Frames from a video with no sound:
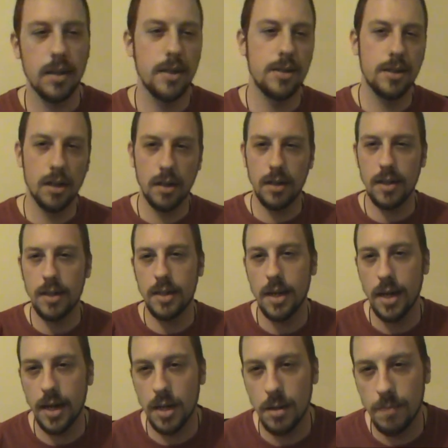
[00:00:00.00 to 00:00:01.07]
and turn it
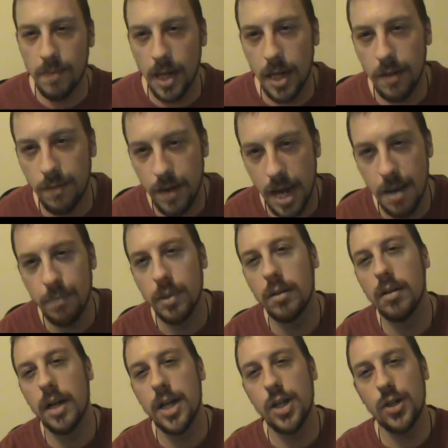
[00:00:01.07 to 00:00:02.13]
into air by
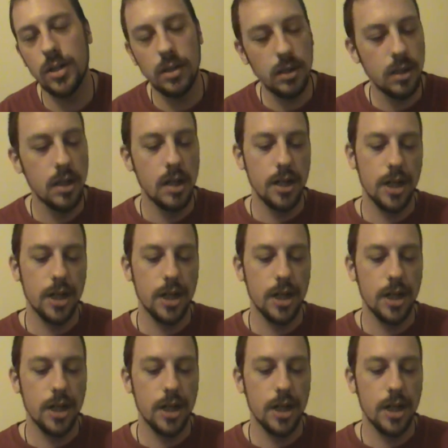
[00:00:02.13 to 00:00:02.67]
evaporation.